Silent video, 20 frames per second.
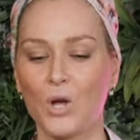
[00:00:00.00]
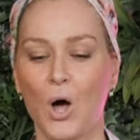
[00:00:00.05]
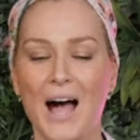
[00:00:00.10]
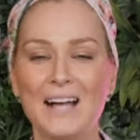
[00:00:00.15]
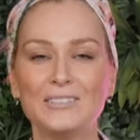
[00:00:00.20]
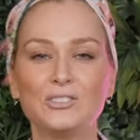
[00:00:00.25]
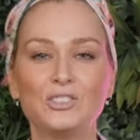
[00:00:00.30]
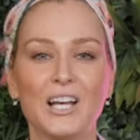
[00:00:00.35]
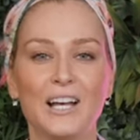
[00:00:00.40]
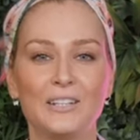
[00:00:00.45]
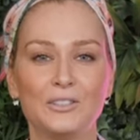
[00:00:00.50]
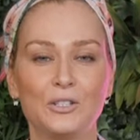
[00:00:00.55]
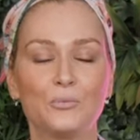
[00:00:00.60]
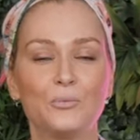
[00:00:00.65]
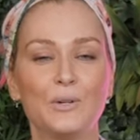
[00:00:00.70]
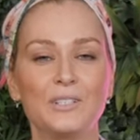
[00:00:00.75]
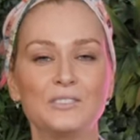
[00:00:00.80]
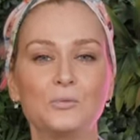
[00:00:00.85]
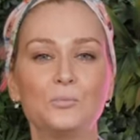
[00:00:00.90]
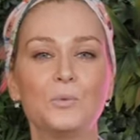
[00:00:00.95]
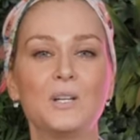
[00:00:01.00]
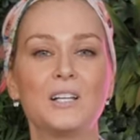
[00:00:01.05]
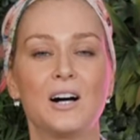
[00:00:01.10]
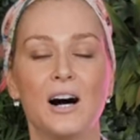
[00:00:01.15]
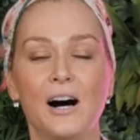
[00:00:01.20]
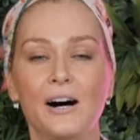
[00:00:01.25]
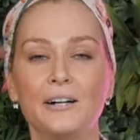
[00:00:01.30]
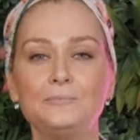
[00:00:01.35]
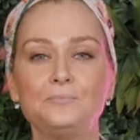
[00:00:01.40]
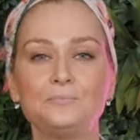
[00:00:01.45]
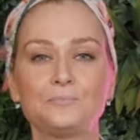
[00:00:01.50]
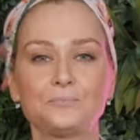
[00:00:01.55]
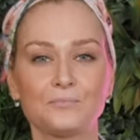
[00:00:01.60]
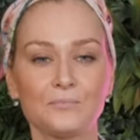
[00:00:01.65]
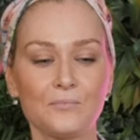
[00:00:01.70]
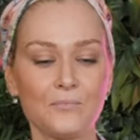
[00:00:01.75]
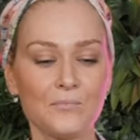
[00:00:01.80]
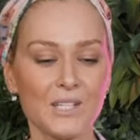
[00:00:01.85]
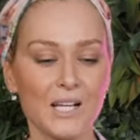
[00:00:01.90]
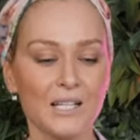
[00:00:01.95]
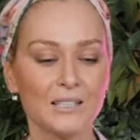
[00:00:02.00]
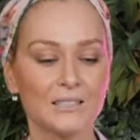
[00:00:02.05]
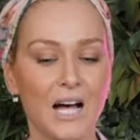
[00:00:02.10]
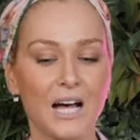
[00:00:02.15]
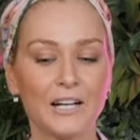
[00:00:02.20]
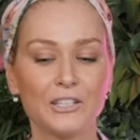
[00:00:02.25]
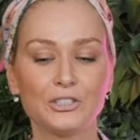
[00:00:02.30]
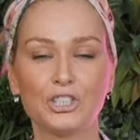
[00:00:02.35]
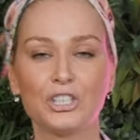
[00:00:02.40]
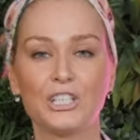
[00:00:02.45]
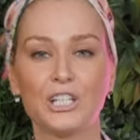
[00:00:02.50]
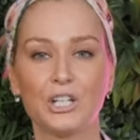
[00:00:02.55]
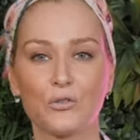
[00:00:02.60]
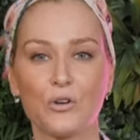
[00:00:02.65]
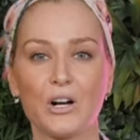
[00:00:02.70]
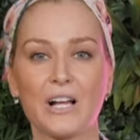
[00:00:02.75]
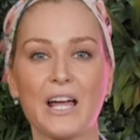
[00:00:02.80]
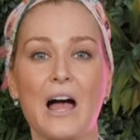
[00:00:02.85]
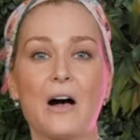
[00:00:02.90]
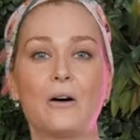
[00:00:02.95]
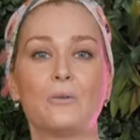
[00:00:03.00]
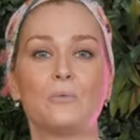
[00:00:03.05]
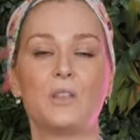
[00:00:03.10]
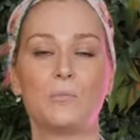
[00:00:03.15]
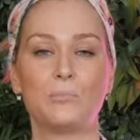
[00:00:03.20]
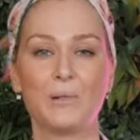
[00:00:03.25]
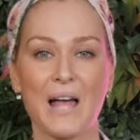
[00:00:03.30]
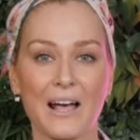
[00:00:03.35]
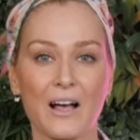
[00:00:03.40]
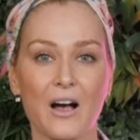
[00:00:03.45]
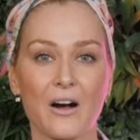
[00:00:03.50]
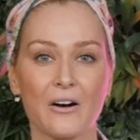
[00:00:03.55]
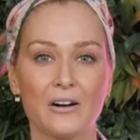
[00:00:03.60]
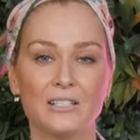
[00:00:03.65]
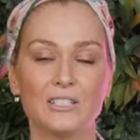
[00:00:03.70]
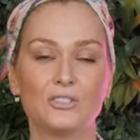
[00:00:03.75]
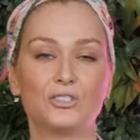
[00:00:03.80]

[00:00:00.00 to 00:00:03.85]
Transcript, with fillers: I said the reason we can't garnish a Kir Royale with a blackcurrant